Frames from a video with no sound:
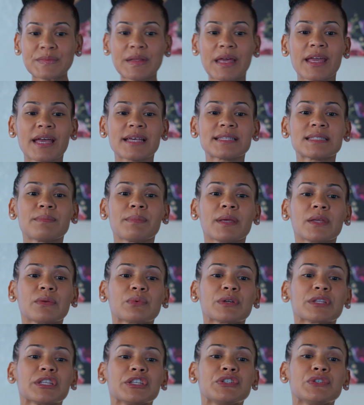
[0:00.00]
I guess men
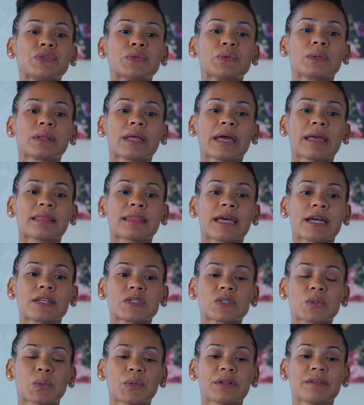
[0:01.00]
really do like that
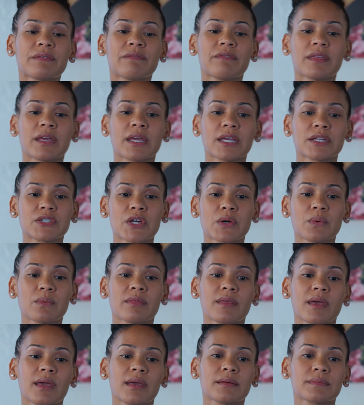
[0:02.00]
sort of thing, don't
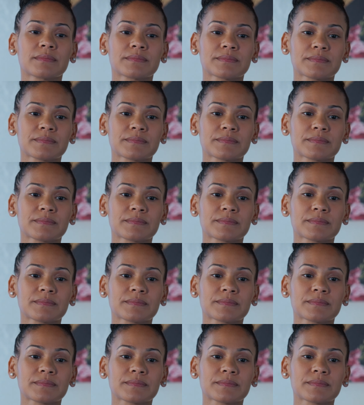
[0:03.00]
they?